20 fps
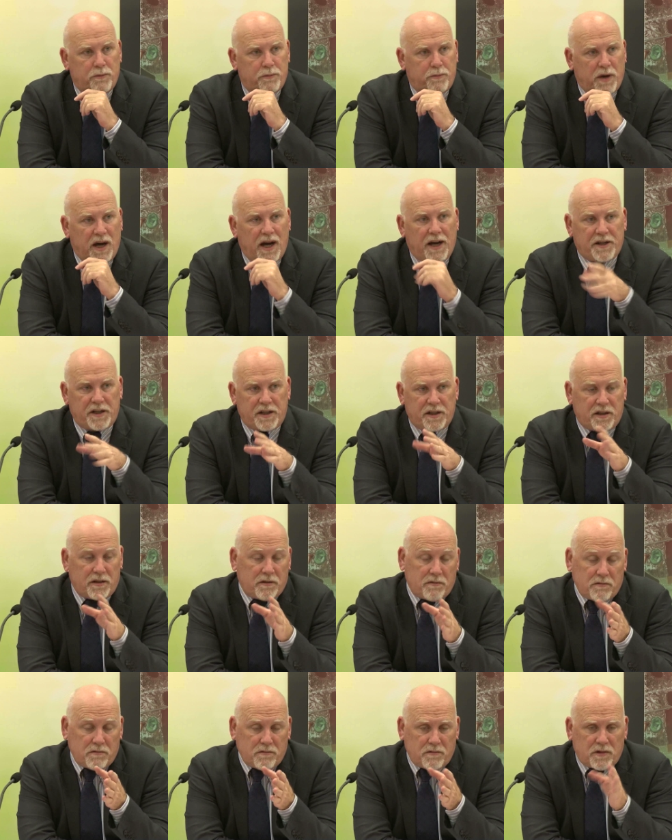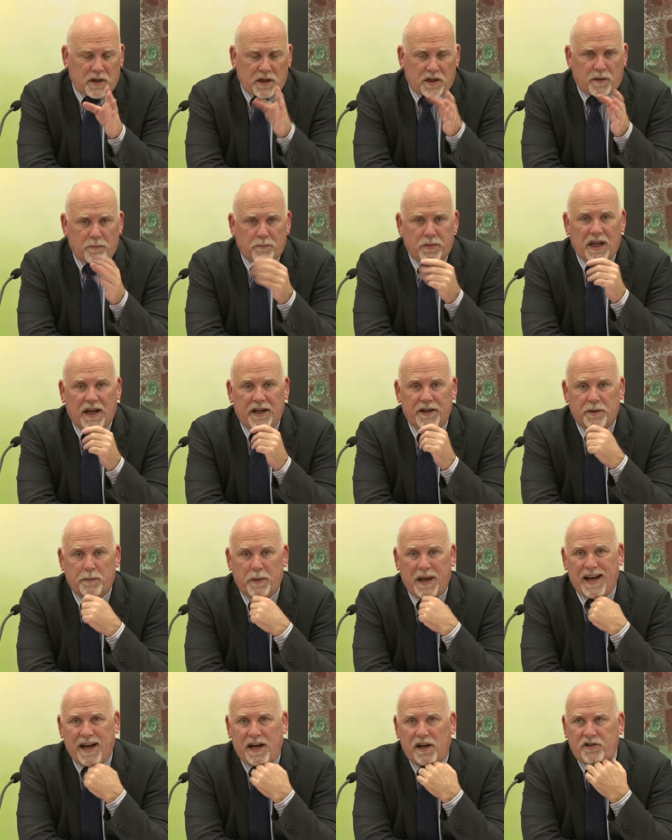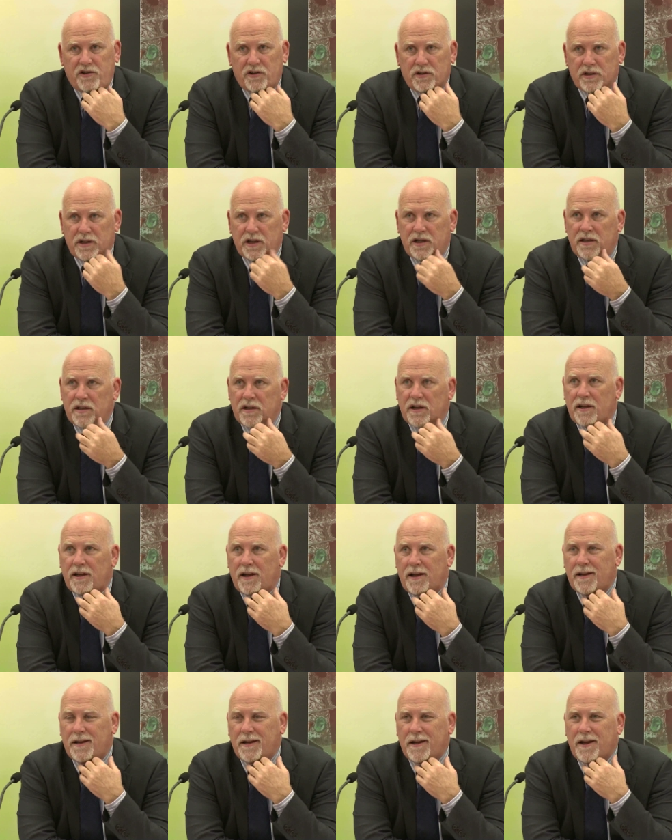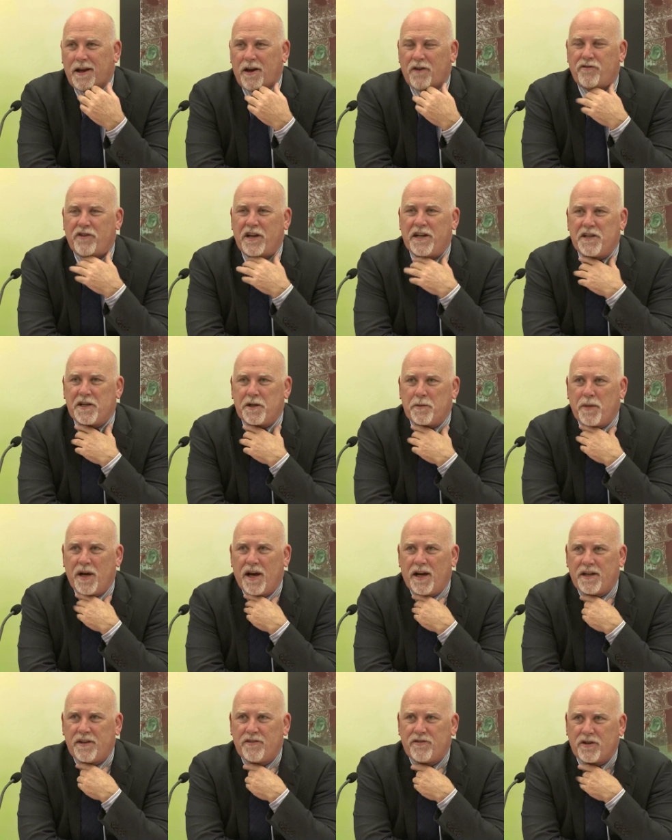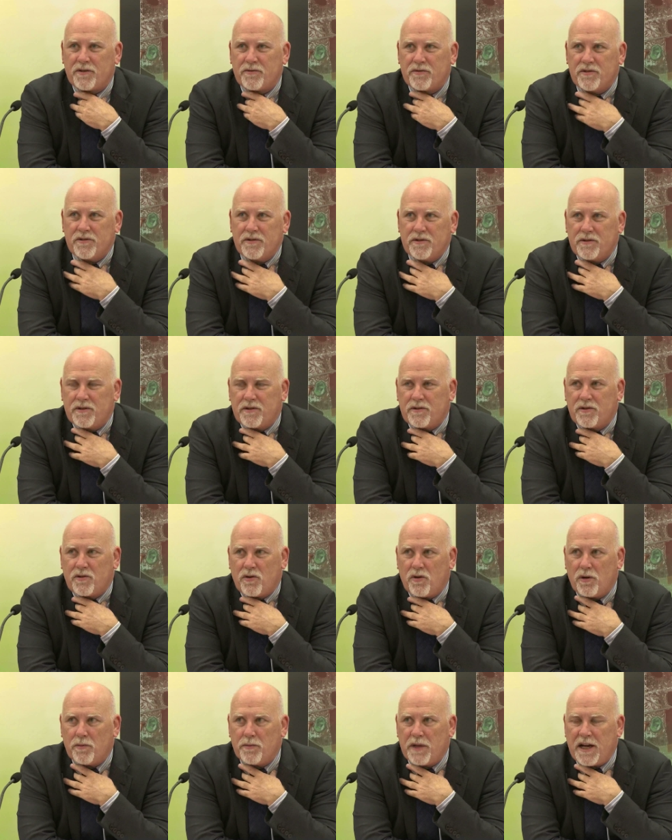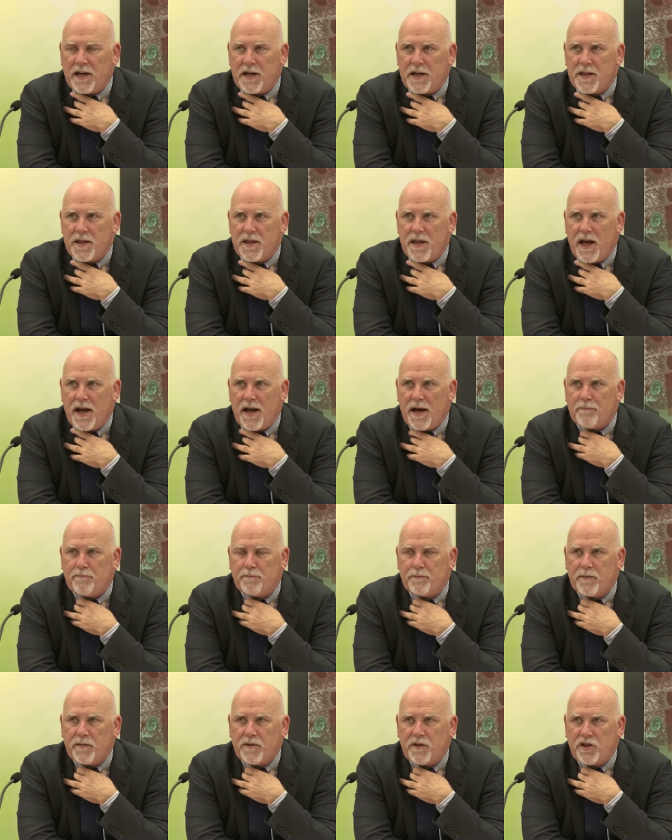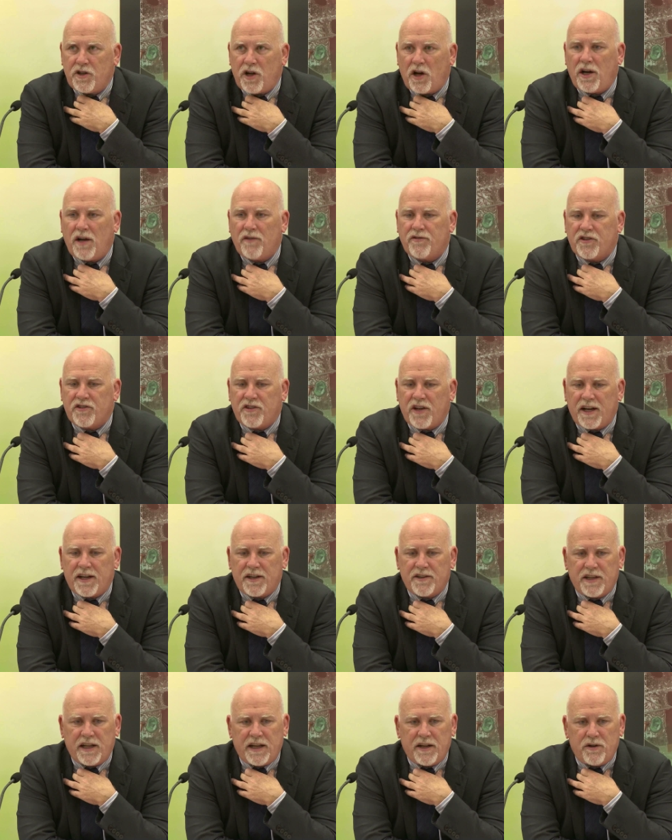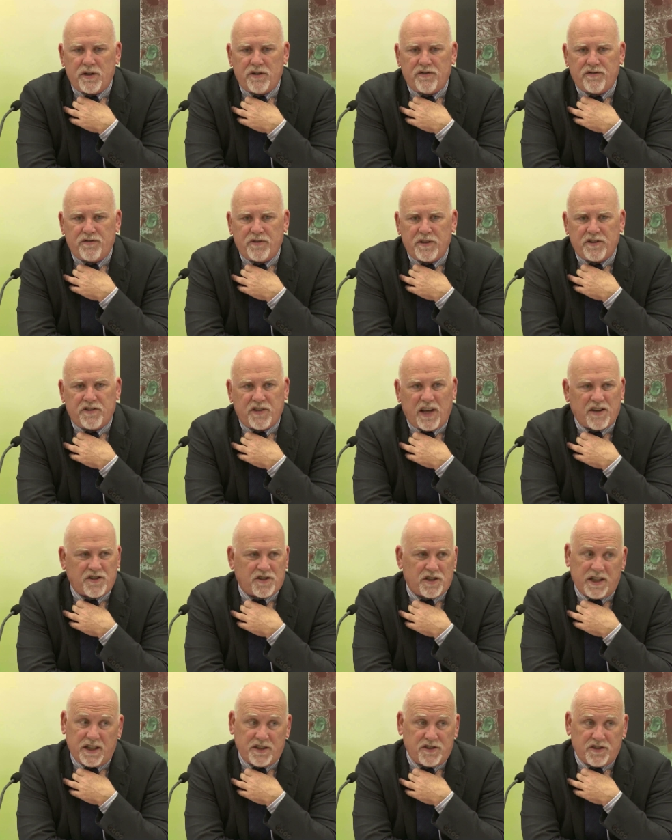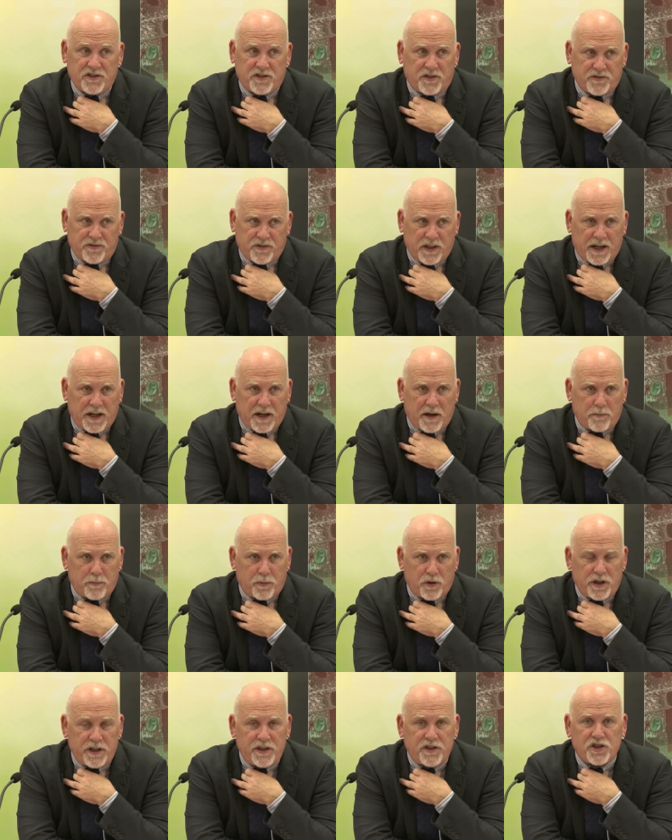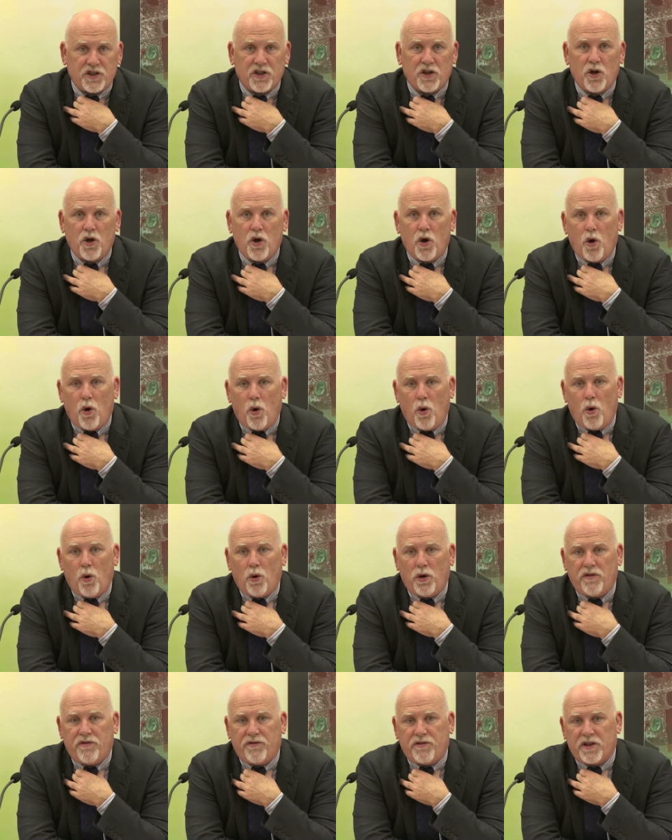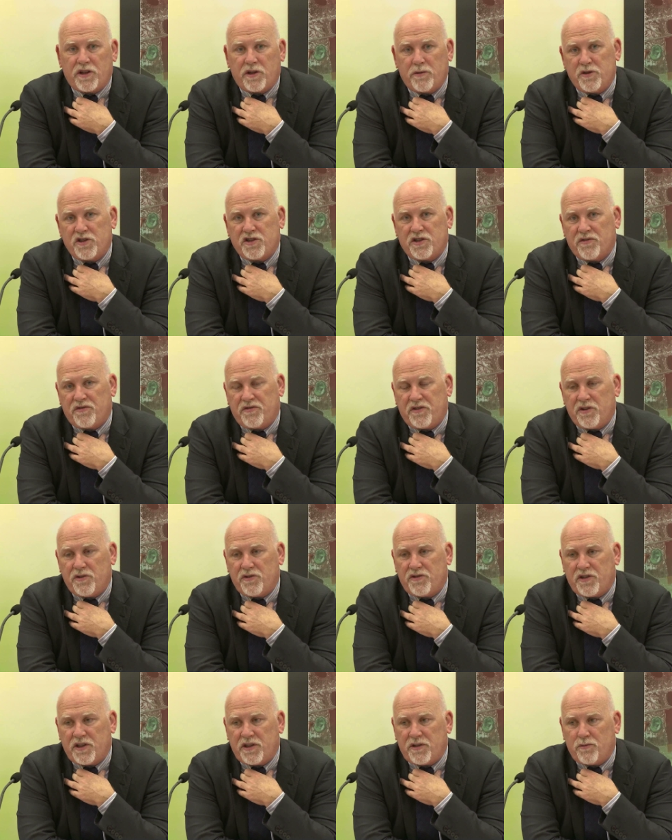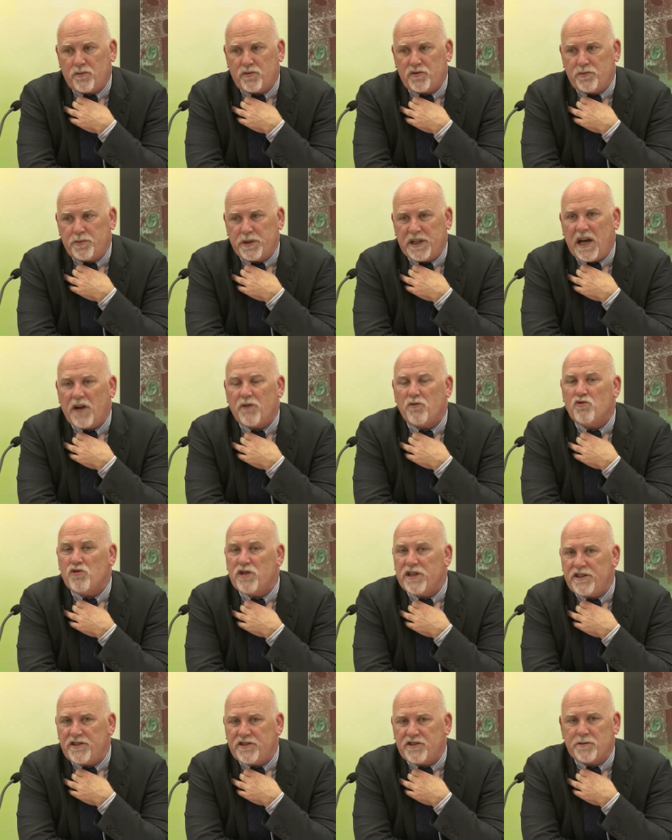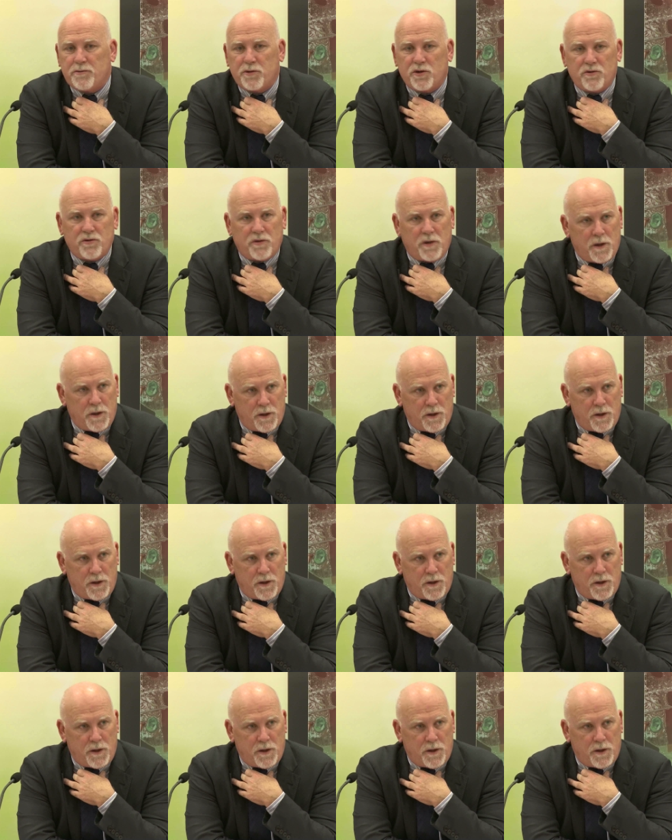party complained about, the offending party, if I can call them that. You don't have to take it there if it's actually just a flat-out breach, or if the Commissioner feels that it would be unreasonable